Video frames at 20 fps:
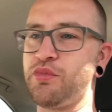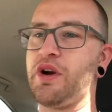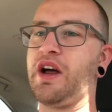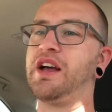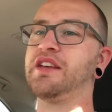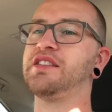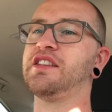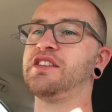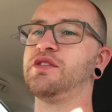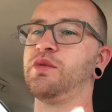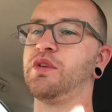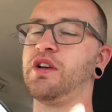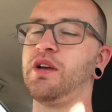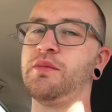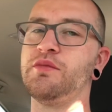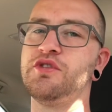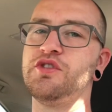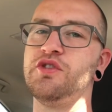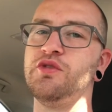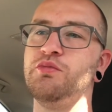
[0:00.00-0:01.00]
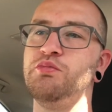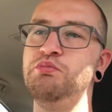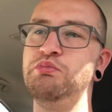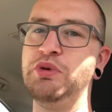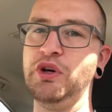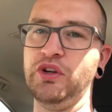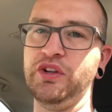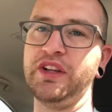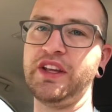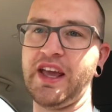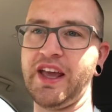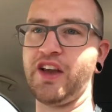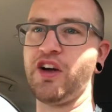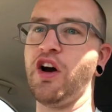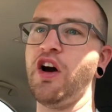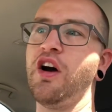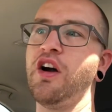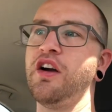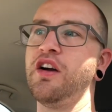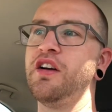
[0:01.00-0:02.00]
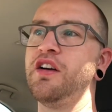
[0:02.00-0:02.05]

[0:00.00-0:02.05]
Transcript: process when it comes to building a car,